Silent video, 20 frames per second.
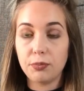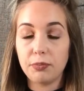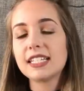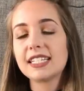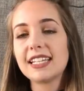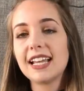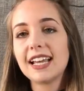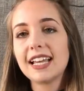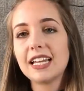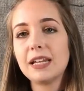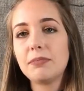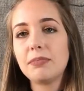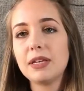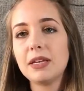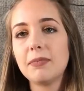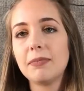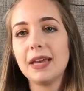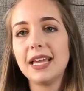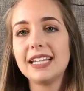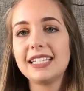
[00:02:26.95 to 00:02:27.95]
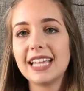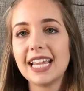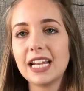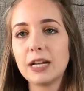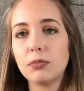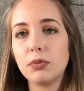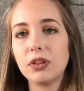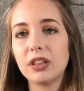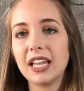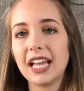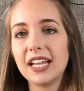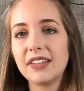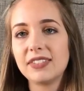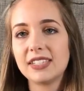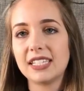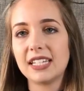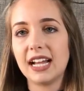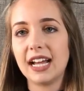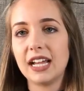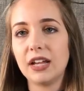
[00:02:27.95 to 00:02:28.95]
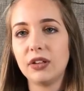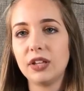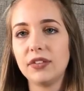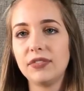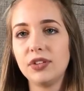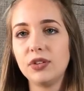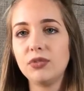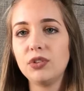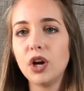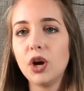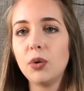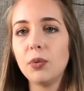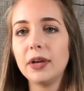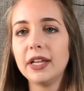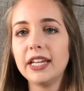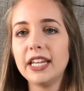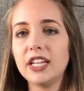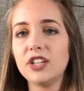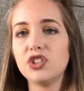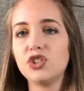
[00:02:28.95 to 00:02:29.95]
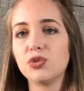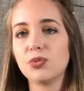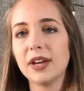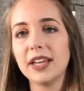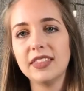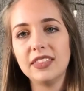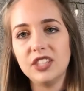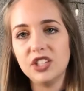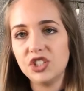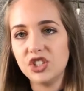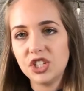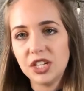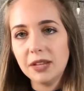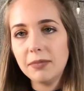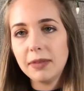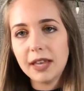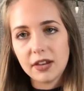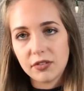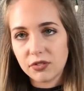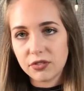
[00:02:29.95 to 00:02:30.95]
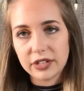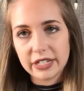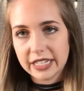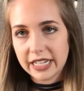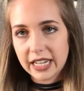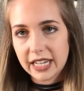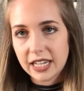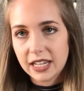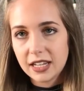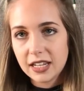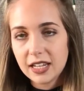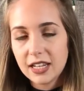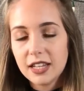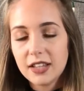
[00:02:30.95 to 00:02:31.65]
It's not gonna be a maintainable lifestyle if you go in and dread the gym every day.